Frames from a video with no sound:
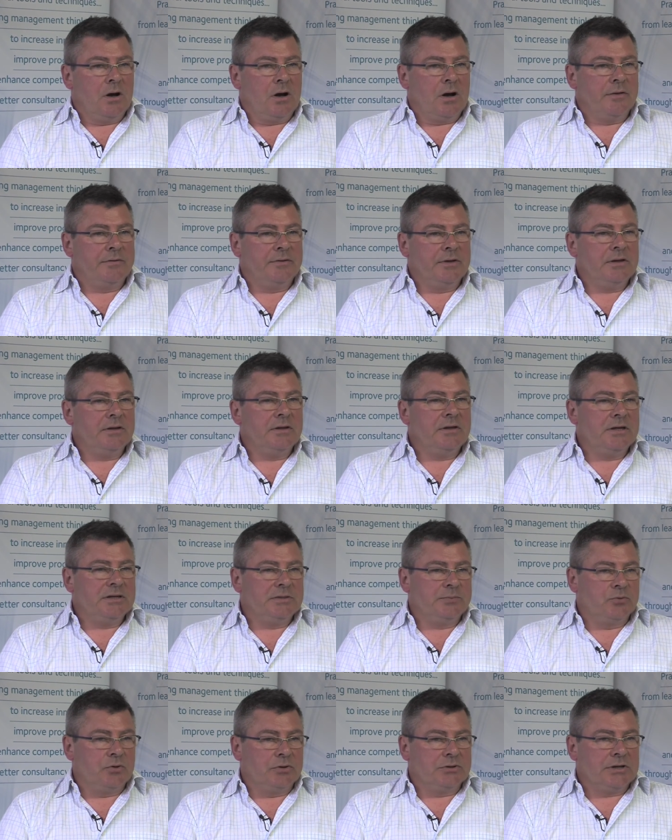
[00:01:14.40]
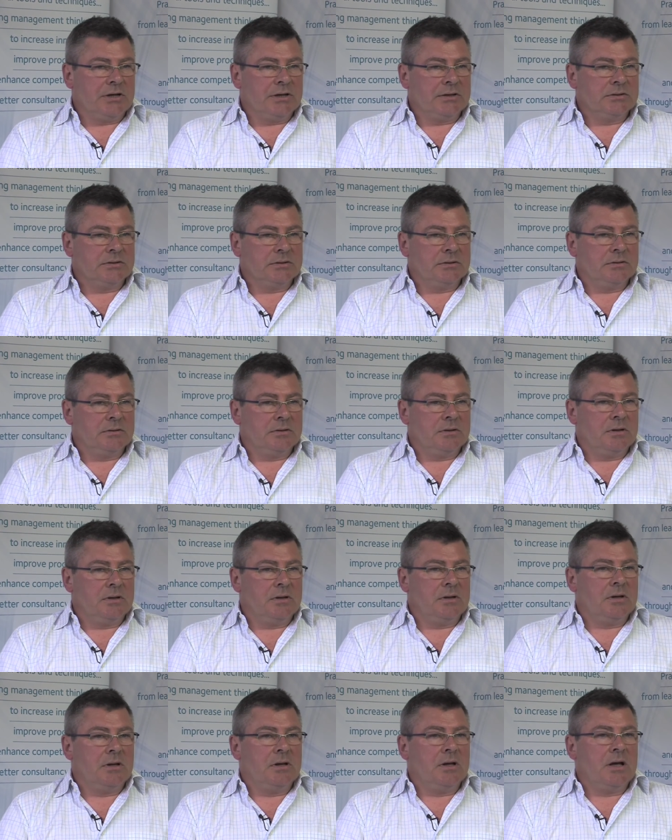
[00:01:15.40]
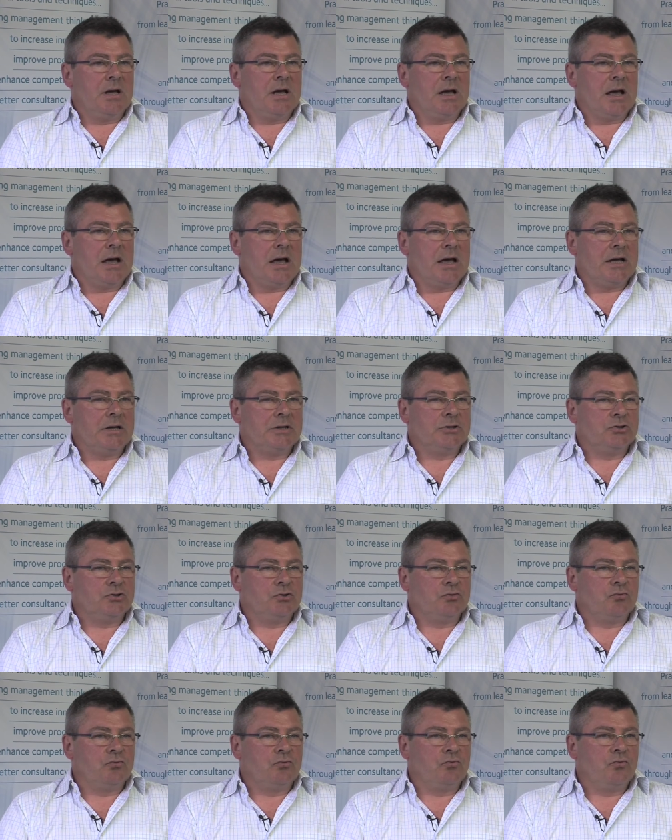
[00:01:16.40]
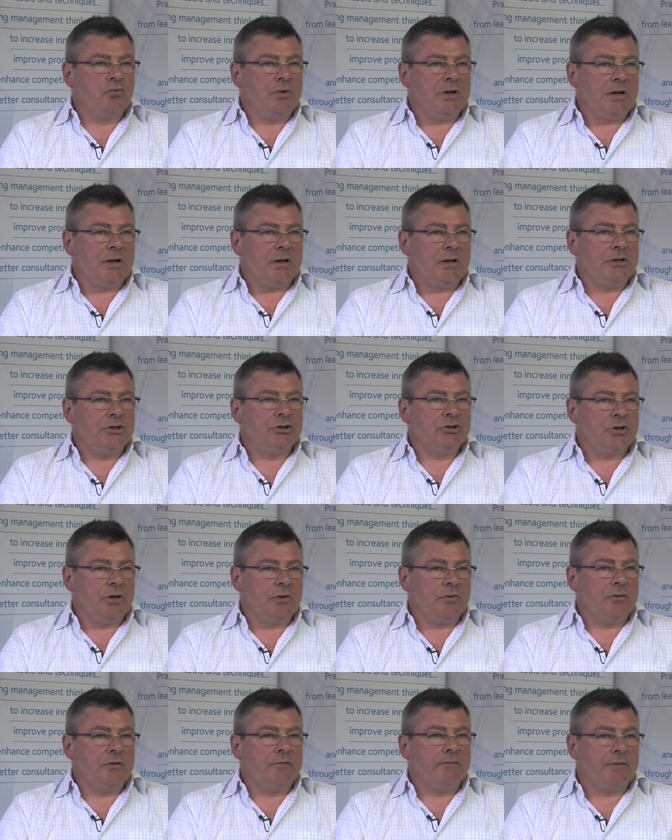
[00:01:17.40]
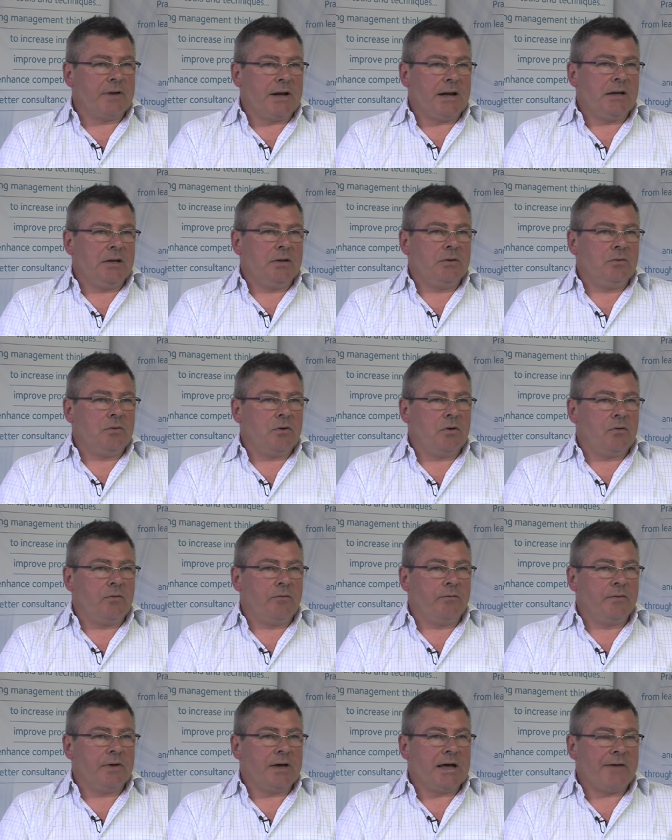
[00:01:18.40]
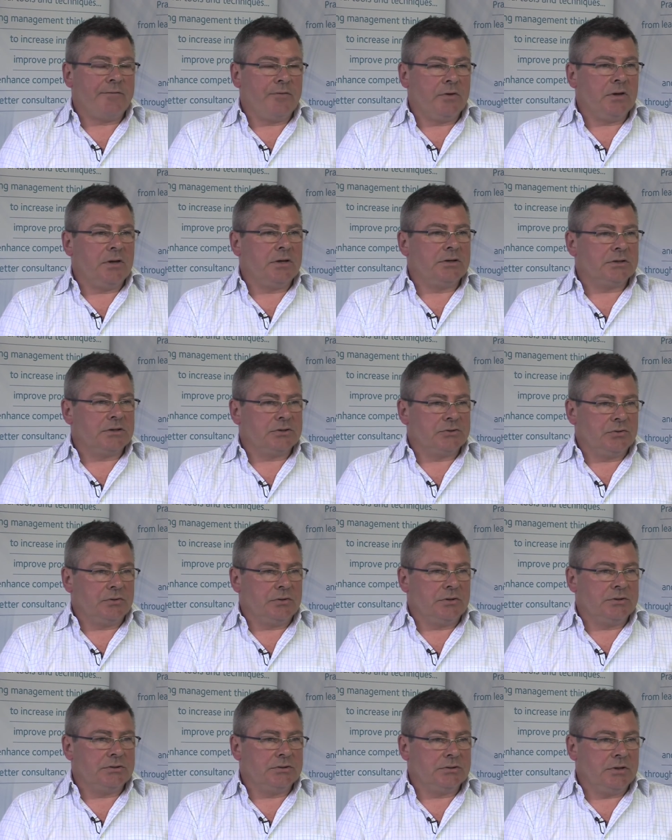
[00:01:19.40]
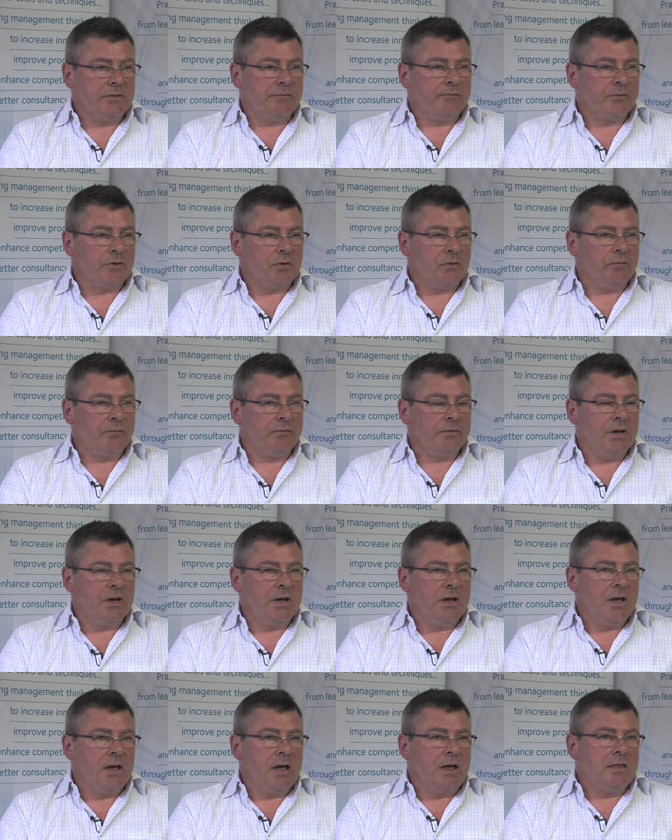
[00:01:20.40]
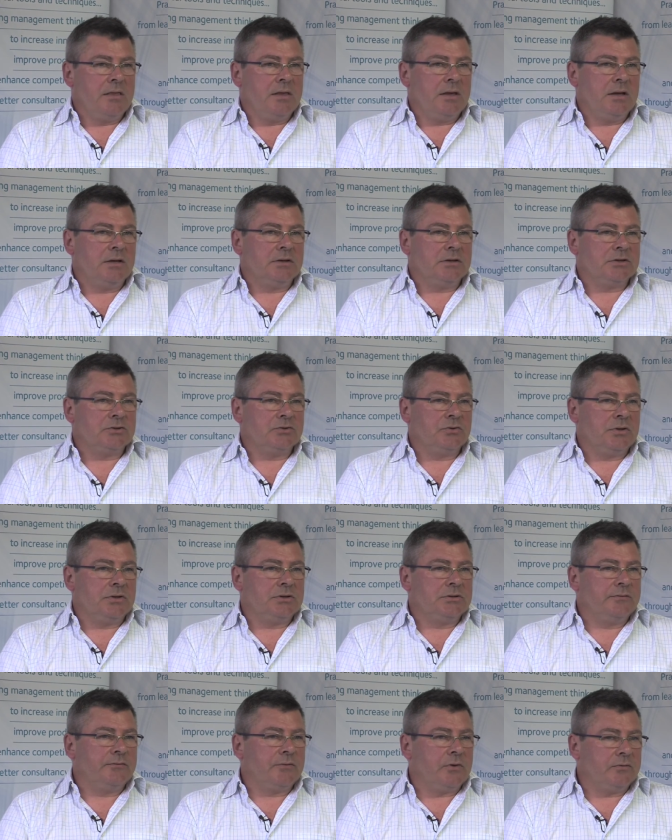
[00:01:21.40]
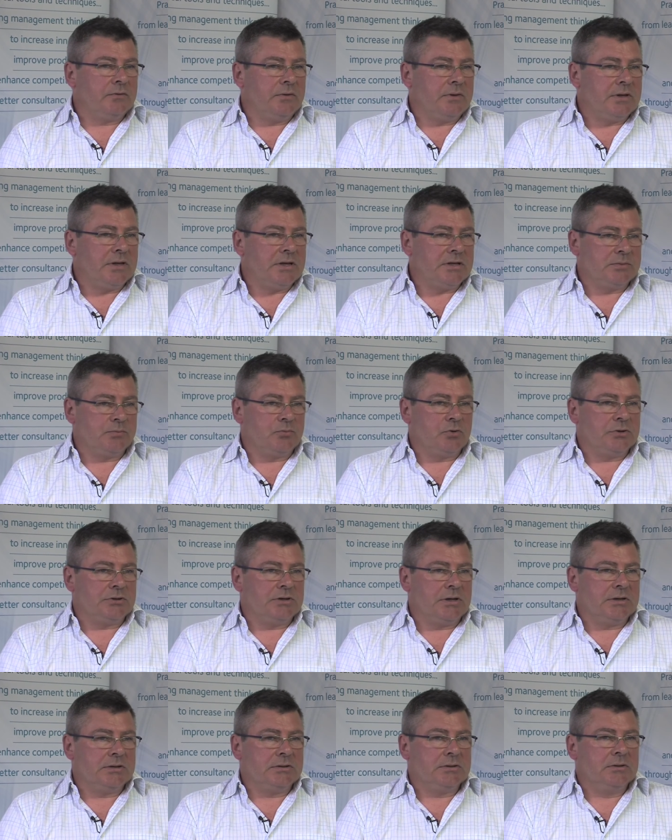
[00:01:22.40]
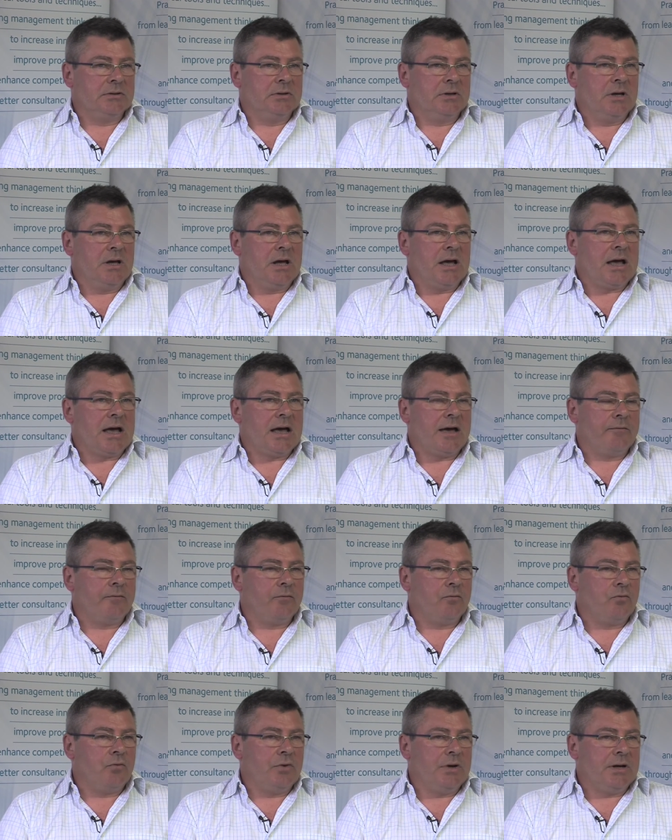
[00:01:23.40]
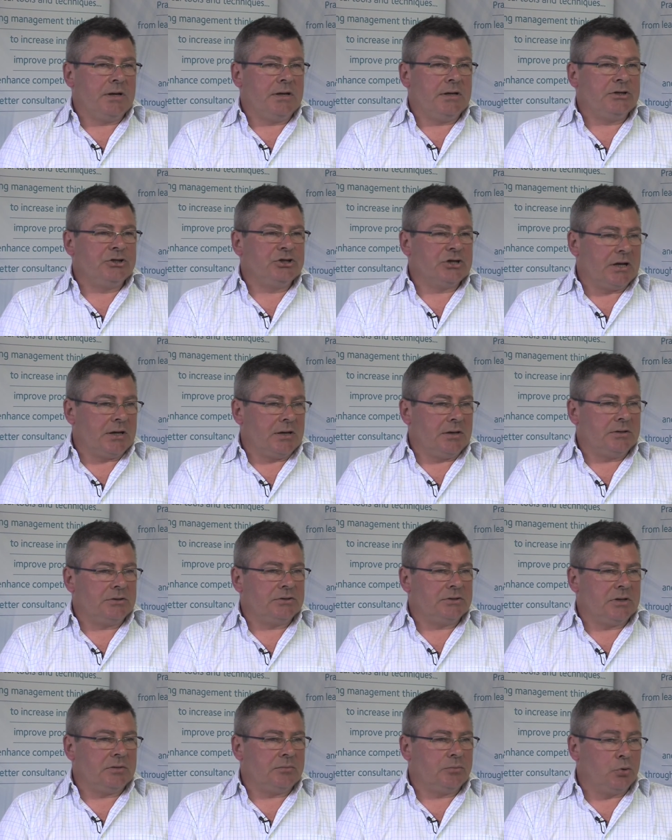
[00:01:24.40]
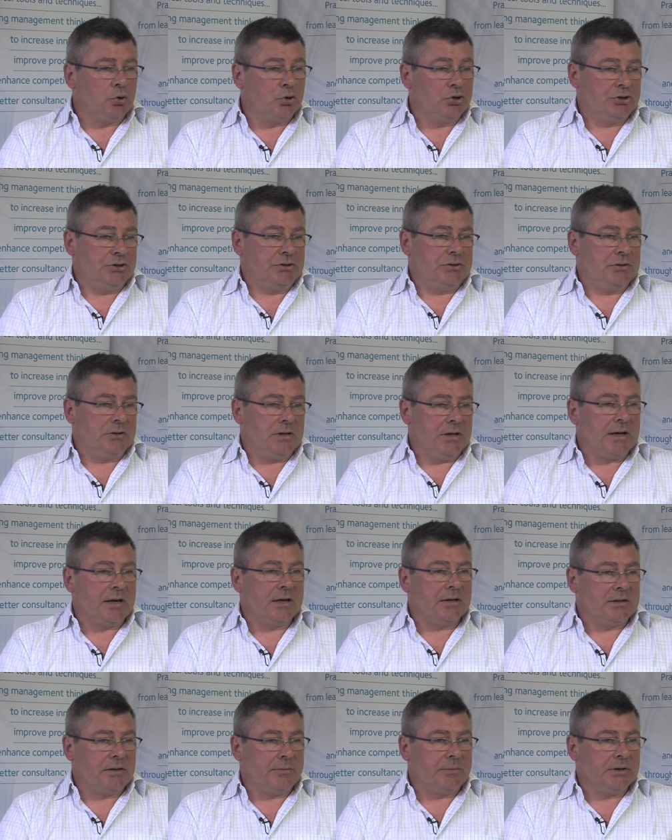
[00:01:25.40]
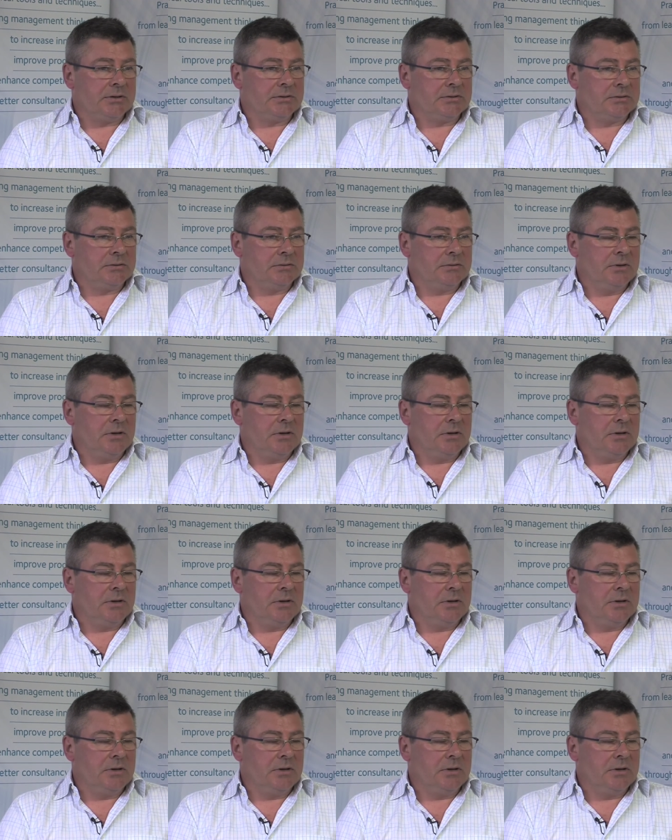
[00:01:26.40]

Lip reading: I think this project has really shown the value of having industrialists involved. The industrialists involved in this project have really challenged and pushed the academics,